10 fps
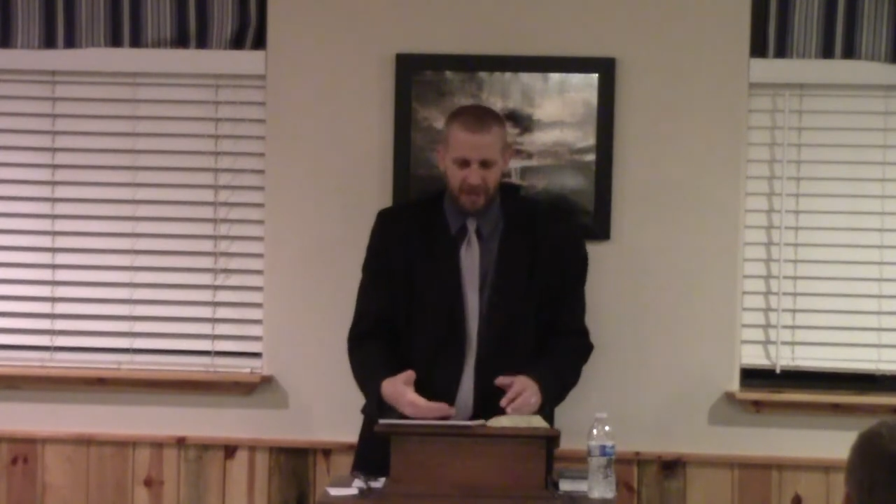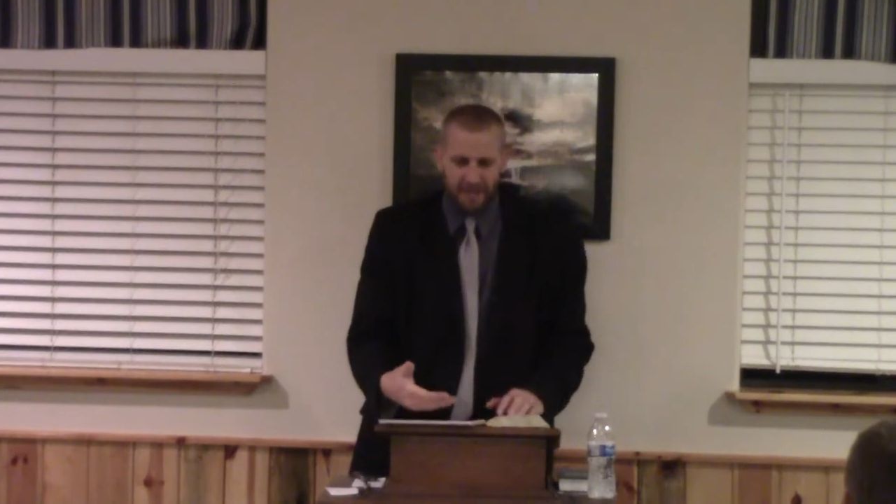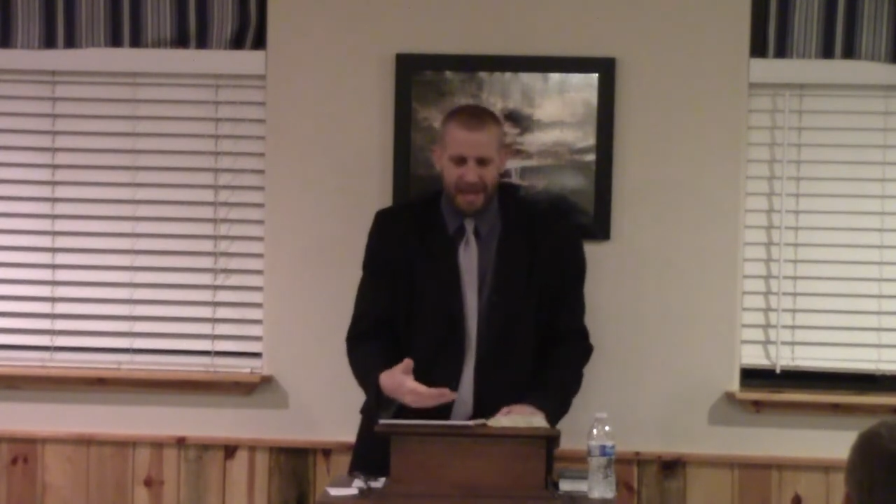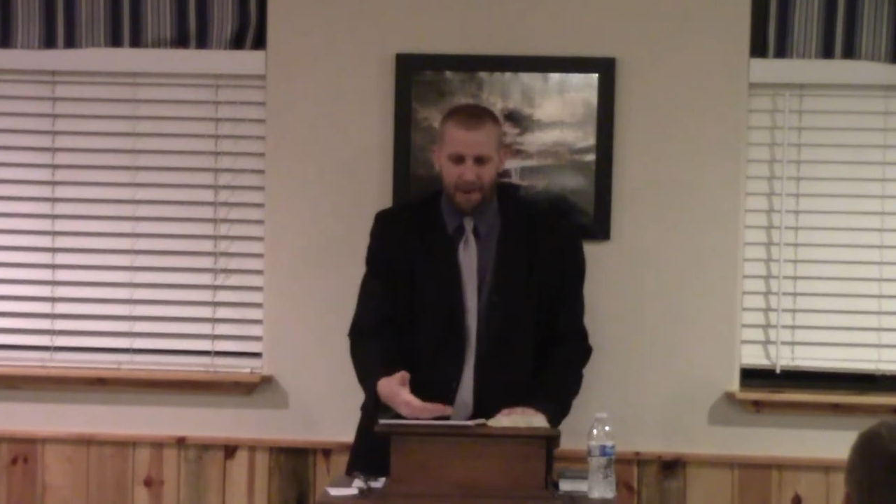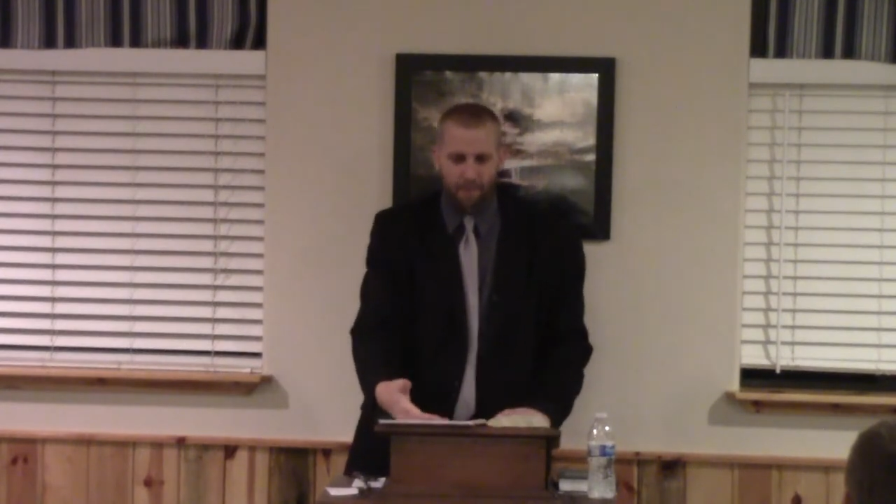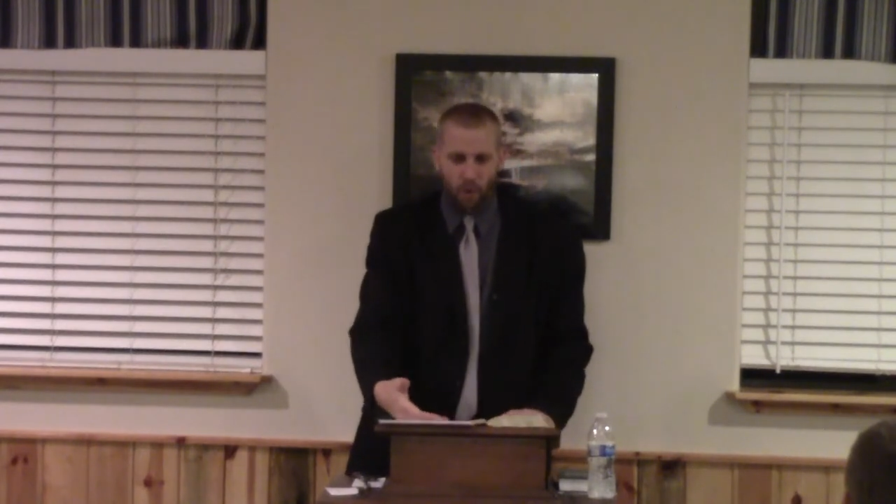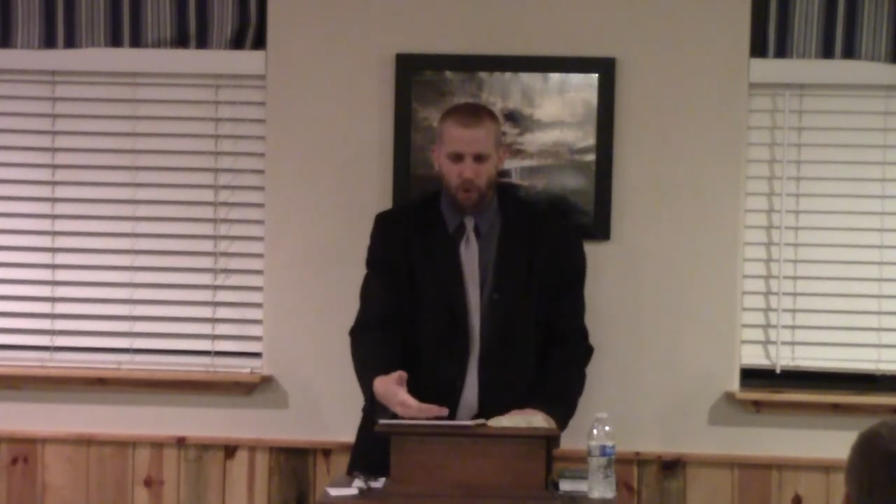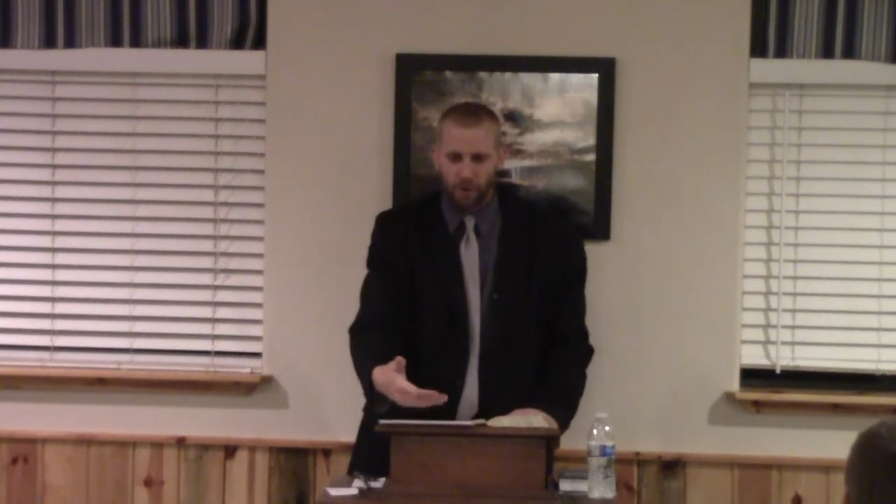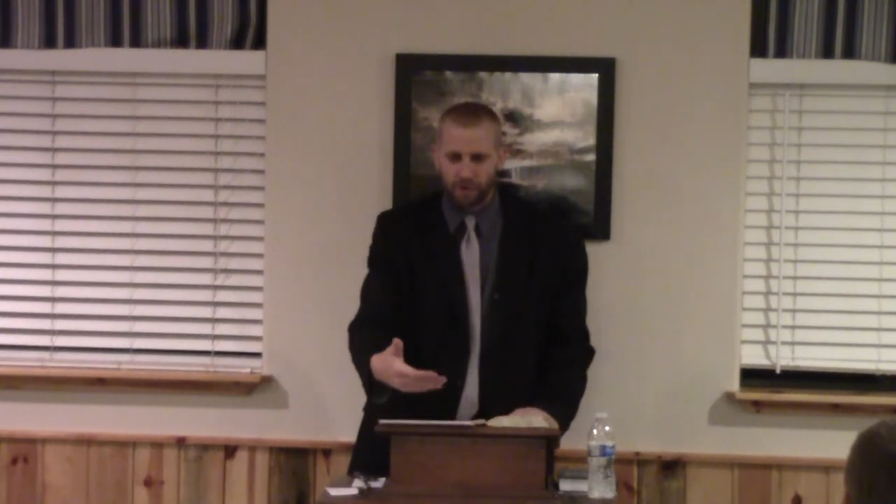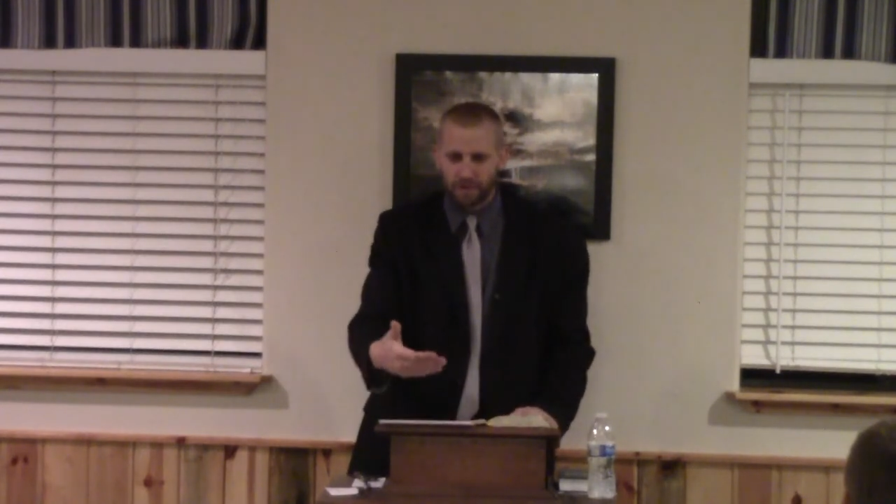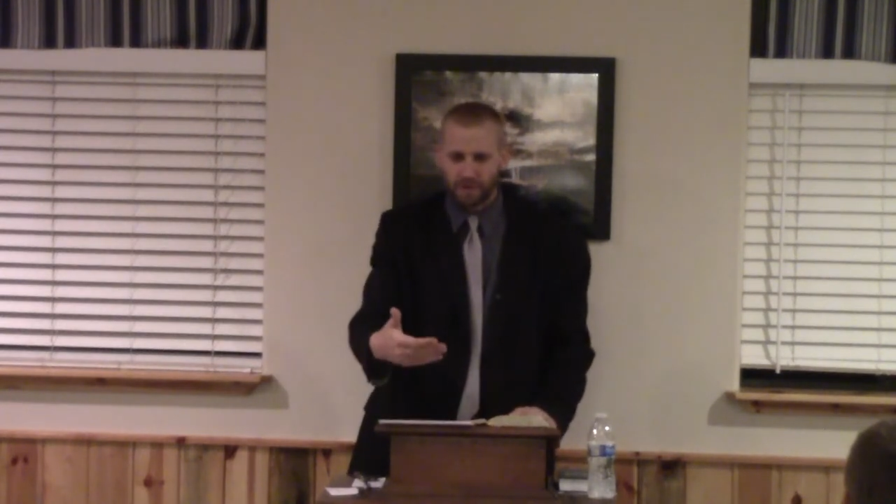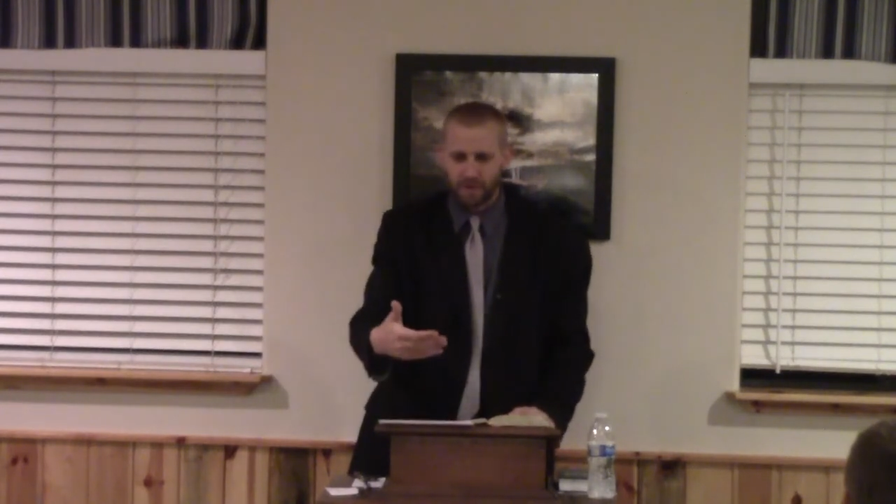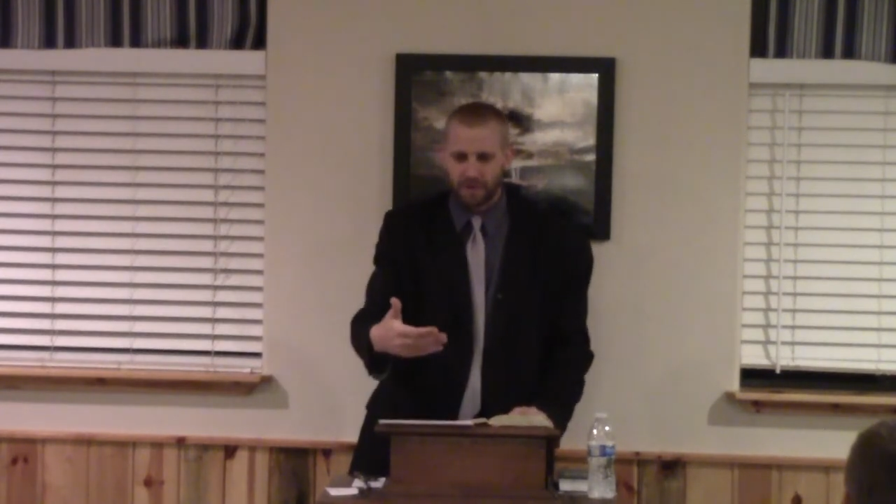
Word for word: a lot more